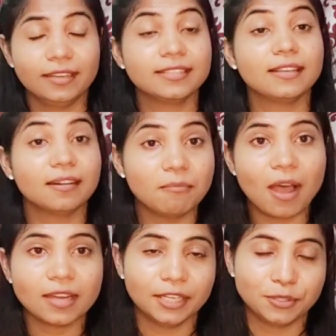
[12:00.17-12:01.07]
is a
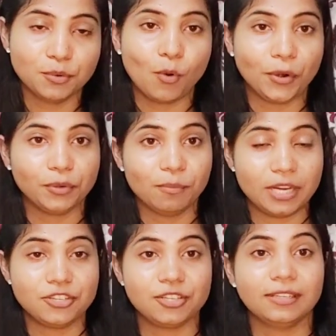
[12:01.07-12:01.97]
remark that you want to
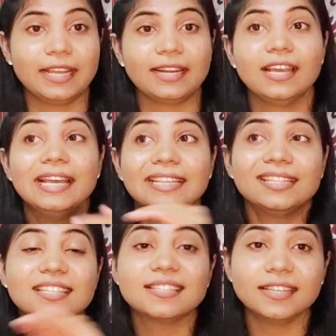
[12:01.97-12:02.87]
mention that
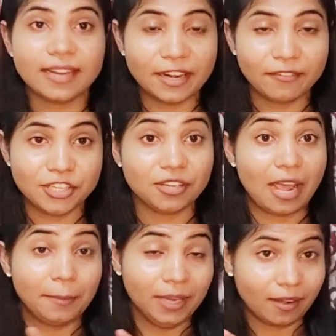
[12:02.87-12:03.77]
this is the derivation
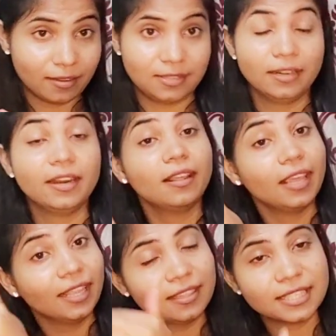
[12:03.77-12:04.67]
I'm interested
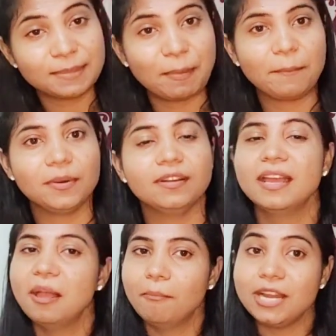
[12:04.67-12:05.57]
in this paper,
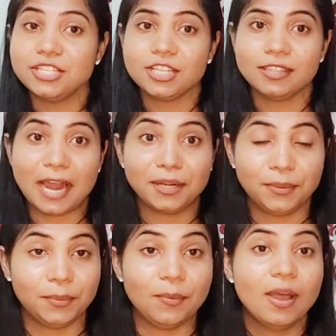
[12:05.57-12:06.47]
mention
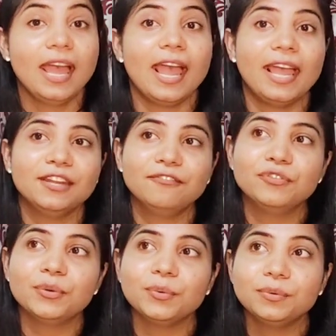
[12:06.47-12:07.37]
that too. And if
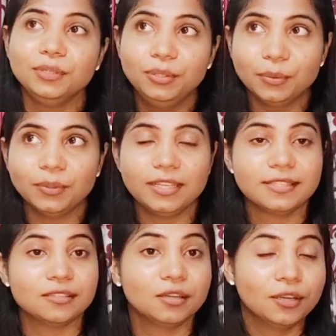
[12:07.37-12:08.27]
you do
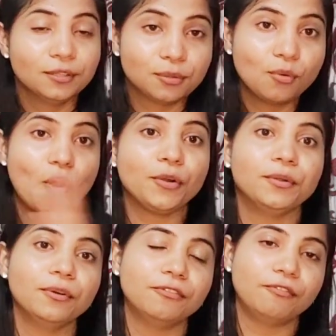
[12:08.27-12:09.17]
this throughout
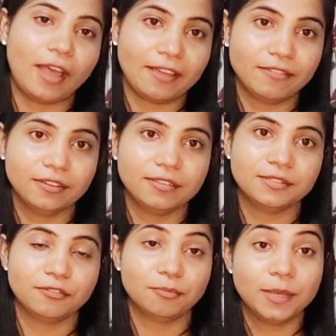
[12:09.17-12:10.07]
your 5
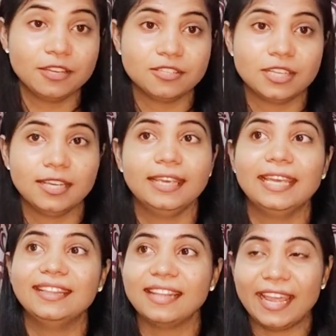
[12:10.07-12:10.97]
years of PhD,
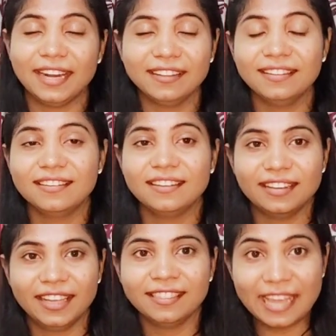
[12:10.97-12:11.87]

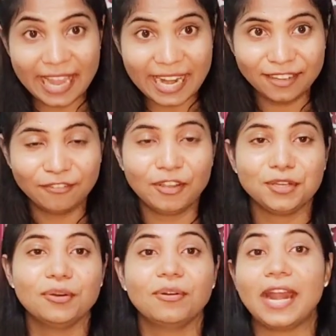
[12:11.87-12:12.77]
in the end, when
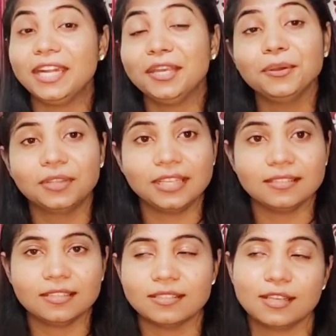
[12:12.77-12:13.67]
you're writing your
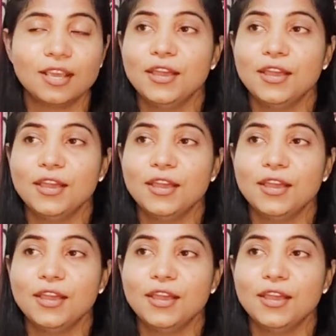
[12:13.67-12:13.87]
thesis,